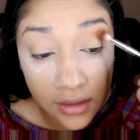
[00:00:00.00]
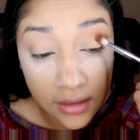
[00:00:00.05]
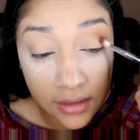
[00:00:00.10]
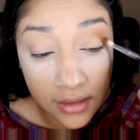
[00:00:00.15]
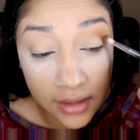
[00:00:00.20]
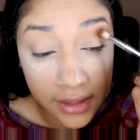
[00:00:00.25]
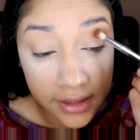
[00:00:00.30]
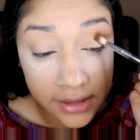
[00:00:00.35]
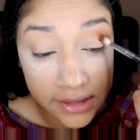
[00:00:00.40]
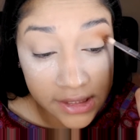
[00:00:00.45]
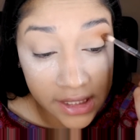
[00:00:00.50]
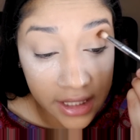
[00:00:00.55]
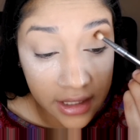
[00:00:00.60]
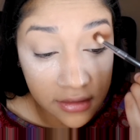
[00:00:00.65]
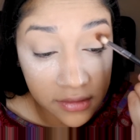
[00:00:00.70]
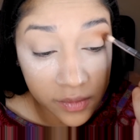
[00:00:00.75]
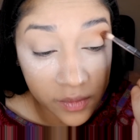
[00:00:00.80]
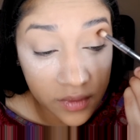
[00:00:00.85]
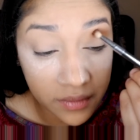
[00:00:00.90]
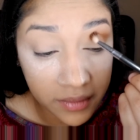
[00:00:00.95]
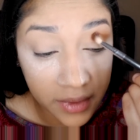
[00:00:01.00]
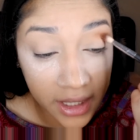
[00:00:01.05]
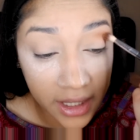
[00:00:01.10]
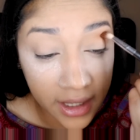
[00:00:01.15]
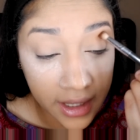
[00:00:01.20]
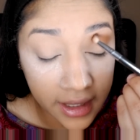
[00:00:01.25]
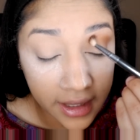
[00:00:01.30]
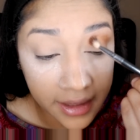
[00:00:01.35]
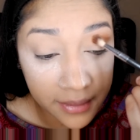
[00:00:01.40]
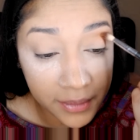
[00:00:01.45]
like shades with my
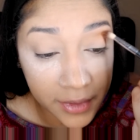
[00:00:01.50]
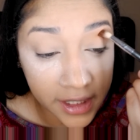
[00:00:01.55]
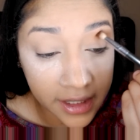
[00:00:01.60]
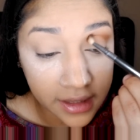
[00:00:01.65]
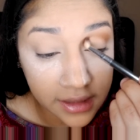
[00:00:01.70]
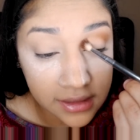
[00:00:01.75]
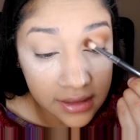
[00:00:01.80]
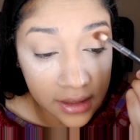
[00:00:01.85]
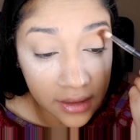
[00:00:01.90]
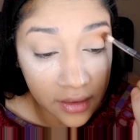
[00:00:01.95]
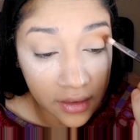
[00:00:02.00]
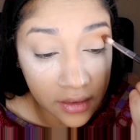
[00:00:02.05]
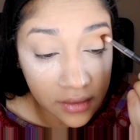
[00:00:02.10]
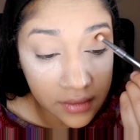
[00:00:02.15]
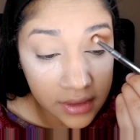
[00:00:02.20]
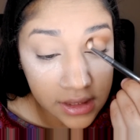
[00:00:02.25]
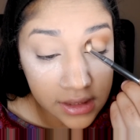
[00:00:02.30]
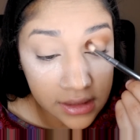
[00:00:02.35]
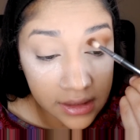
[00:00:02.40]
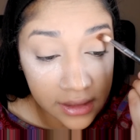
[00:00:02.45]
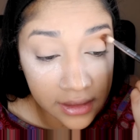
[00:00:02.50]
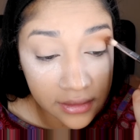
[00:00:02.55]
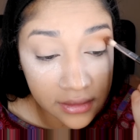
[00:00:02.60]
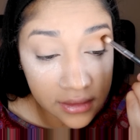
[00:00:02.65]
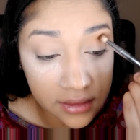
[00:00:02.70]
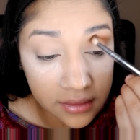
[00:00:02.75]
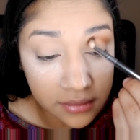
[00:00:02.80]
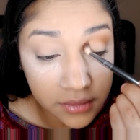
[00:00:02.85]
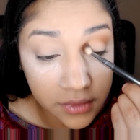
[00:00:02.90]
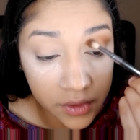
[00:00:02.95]
eye, because I always end
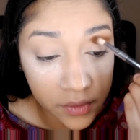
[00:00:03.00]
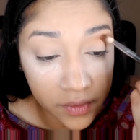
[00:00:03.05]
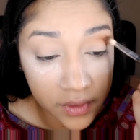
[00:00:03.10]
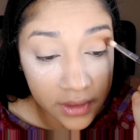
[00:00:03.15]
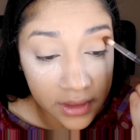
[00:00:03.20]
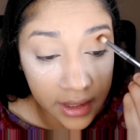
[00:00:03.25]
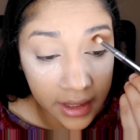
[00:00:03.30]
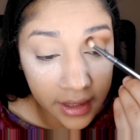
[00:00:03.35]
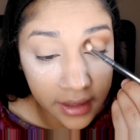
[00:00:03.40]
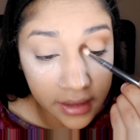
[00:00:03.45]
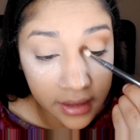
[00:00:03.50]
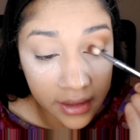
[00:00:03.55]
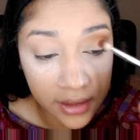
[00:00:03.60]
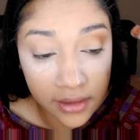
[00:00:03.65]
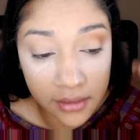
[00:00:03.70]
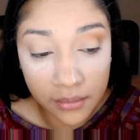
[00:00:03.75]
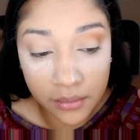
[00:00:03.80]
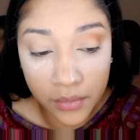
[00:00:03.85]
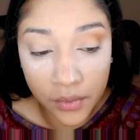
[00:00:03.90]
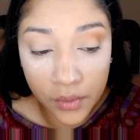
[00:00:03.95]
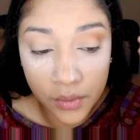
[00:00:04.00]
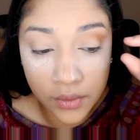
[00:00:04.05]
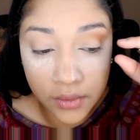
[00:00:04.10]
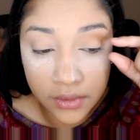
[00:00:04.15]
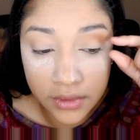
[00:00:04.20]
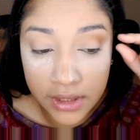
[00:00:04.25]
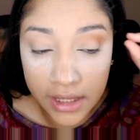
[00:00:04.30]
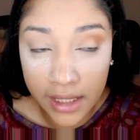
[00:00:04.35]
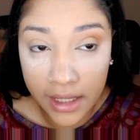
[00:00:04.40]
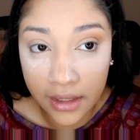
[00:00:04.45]
up doing like that
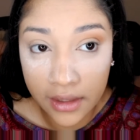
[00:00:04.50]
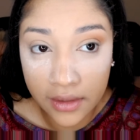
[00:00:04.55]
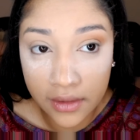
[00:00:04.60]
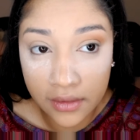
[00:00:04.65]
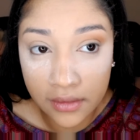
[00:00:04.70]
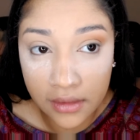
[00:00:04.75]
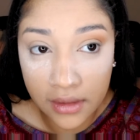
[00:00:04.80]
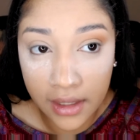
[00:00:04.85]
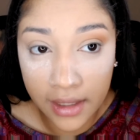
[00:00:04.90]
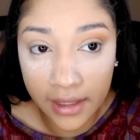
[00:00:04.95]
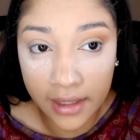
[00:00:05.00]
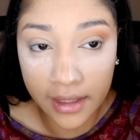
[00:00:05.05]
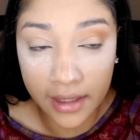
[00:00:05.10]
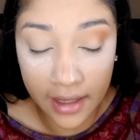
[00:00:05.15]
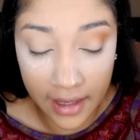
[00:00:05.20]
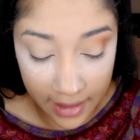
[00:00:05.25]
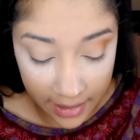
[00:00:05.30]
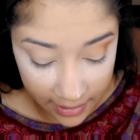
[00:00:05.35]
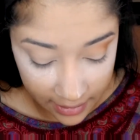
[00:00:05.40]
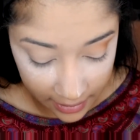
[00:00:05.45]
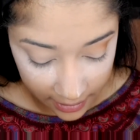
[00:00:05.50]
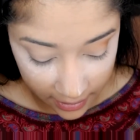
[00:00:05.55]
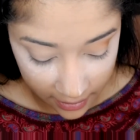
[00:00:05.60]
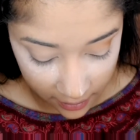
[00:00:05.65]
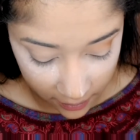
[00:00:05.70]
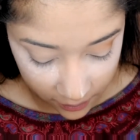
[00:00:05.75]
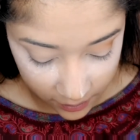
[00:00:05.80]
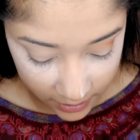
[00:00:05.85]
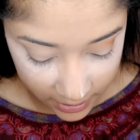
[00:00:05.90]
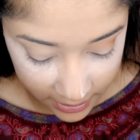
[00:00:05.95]
pulled out like cat
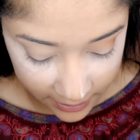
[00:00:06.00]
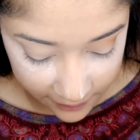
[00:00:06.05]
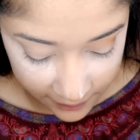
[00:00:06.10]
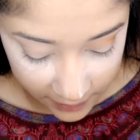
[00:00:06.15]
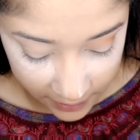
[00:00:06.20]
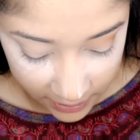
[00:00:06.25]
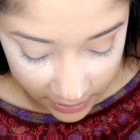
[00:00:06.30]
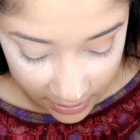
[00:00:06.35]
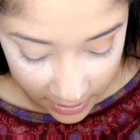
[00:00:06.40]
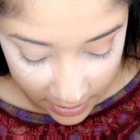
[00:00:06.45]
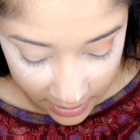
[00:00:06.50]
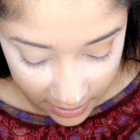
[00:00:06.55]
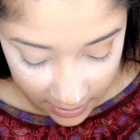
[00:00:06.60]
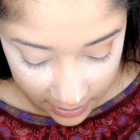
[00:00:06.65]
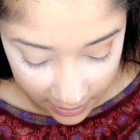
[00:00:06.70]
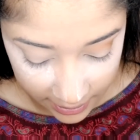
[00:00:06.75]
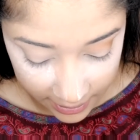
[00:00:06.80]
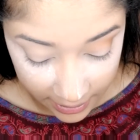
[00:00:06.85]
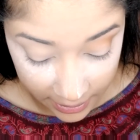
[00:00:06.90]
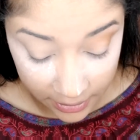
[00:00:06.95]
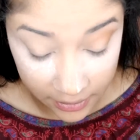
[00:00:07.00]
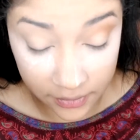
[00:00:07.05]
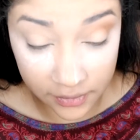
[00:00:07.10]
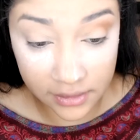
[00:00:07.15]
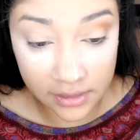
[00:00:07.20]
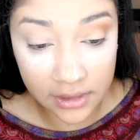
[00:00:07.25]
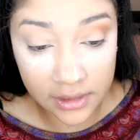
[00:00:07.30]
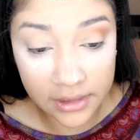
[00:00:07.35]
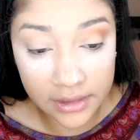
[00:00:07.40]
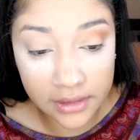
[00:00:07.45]
eye or whatever, like I
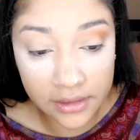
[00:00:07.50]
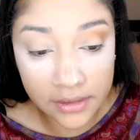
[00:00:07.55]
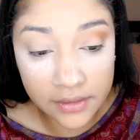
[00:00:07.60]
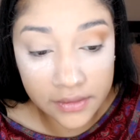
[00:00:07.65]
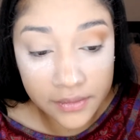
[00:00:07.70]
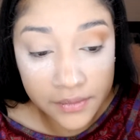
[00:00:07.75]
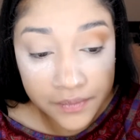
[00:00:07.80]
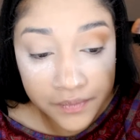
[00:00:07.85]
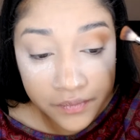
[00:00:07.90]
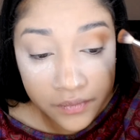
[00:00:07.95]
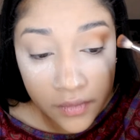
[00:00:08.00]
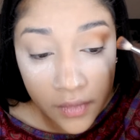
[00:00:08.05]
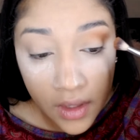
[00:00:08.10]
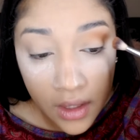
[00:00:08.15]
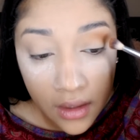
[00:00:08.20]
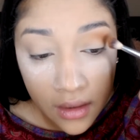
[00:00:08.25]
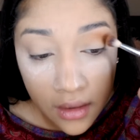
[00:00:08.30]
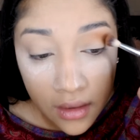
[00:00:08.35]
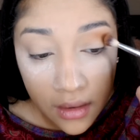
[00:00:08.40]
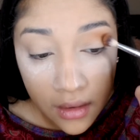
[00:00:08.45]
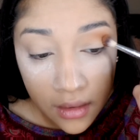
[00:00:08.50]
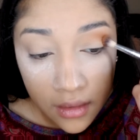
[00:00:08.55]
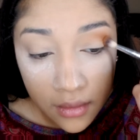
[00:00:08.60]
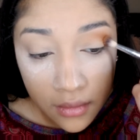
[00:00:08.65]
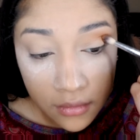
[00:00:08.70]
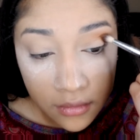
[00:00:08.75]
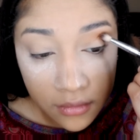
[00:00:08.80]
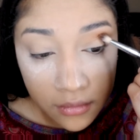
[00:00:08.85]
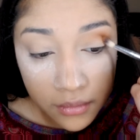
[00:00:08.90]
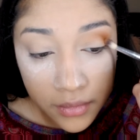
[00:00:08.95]
usually do.
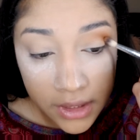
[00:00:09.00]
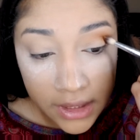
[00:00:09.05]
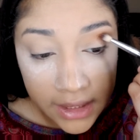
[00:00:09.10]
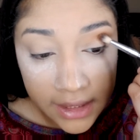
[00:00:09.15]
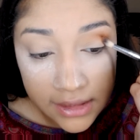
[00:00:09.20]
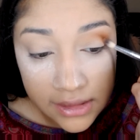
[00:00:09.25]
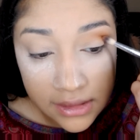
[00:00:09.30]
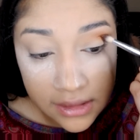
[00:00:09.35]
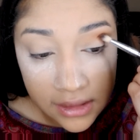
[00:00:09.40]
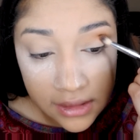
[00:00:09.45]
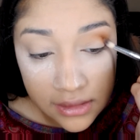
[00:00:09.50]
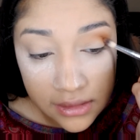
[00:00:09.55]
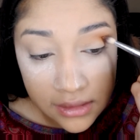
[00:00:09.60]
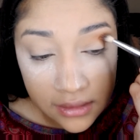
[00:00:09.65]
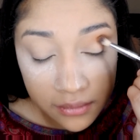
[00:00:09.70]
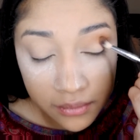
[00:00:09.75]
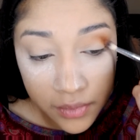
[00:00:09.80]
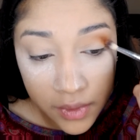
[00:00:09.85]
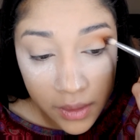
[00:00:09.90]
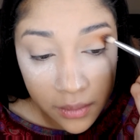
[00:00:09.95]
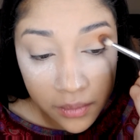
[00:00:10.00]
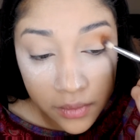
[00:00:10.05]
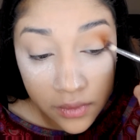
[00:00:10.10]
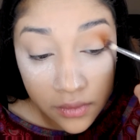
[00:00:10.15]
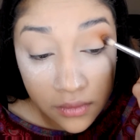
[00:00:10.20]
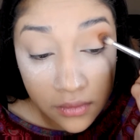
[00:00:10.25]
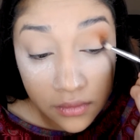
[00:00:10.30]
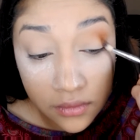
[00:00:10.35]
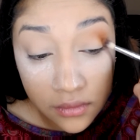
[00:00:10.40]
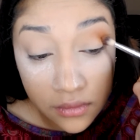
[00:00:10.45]
But I see some
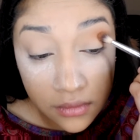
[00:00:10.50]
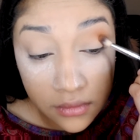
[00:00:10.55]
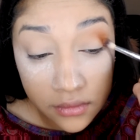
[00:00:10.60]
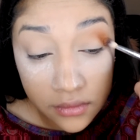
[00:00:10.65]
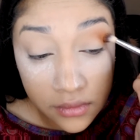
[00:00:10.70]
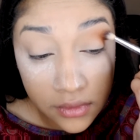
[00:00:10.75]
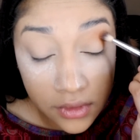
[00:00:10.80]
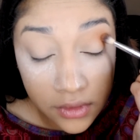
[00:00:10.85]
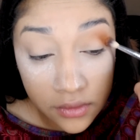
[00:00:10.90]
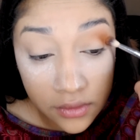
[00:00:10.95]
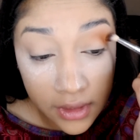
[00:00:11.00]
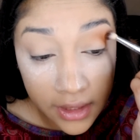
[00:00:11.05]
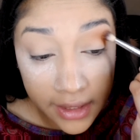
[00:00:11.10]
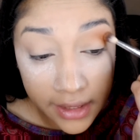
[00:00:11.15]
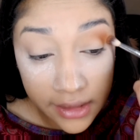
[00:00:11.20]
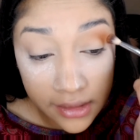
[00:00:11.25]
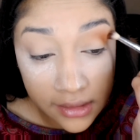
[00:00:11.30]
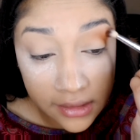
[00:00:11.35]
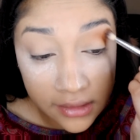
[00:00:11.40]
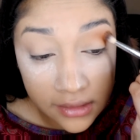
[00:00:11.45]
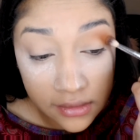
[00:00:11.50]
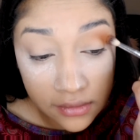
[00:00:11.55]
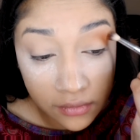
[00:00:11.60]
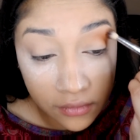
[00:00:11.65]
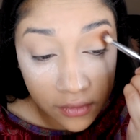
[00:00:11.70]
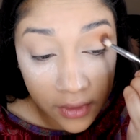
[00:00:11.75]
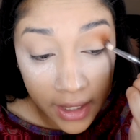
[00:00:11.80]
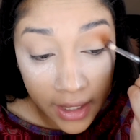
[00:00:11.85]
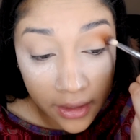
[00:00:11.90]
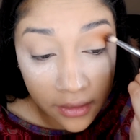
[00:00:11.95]
people do like this
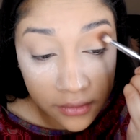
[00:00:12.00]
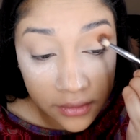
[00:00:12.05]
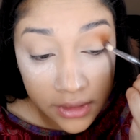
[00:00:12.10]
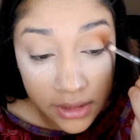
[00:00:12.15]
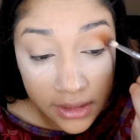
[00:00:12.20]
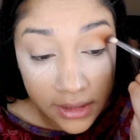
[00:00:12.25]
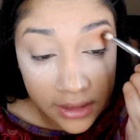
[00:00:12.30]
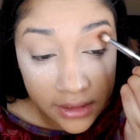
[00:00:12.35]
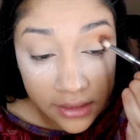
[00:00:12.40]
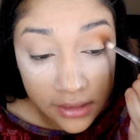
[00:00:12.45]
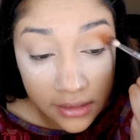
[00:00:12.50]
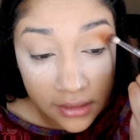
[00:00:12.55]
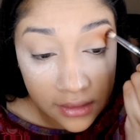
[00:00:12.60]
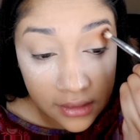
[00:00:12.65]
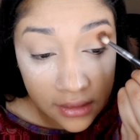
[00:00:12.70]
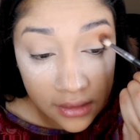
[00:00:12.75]
rounded